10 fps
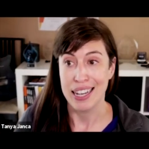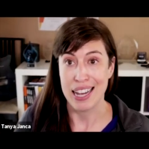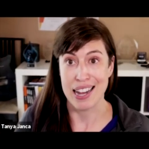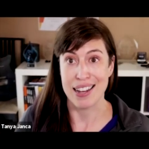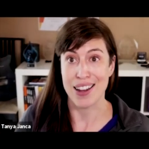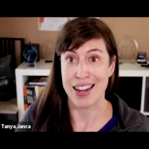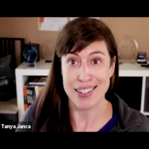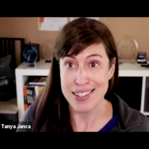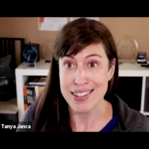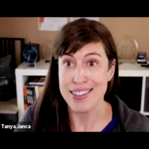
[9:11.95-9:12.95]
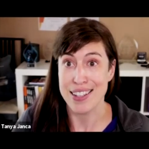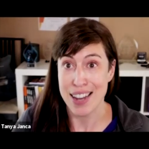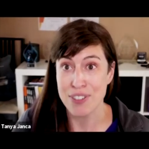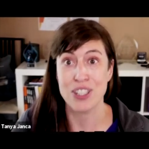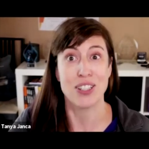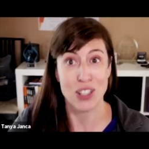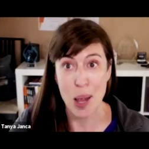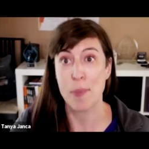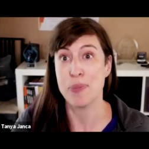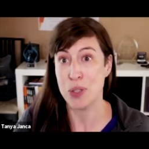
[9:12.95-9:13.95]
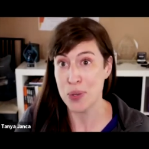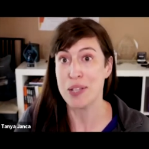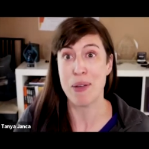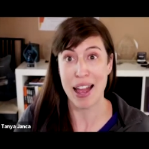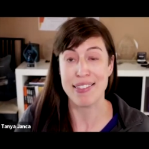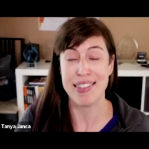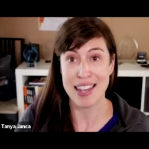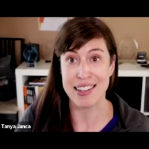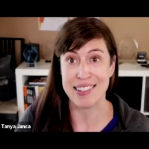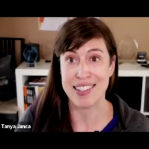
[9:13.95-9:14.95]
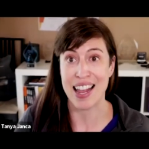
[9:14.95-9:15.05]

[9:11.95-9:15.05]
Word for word: and I needed the devs to stop doing bad things.